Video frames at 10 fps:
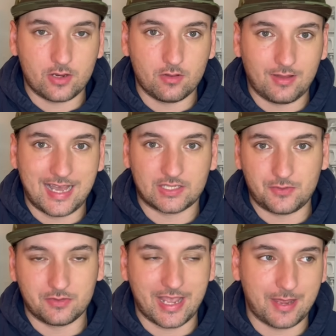who the last
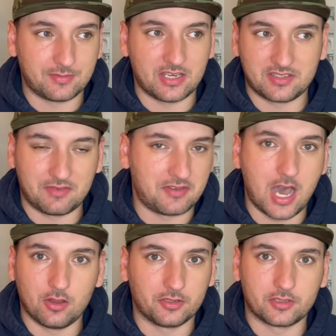few games they just have
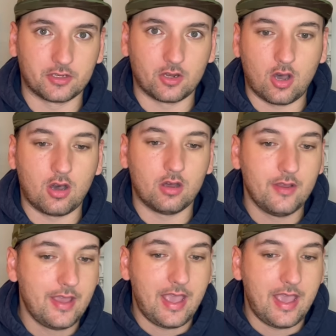not looked good at all.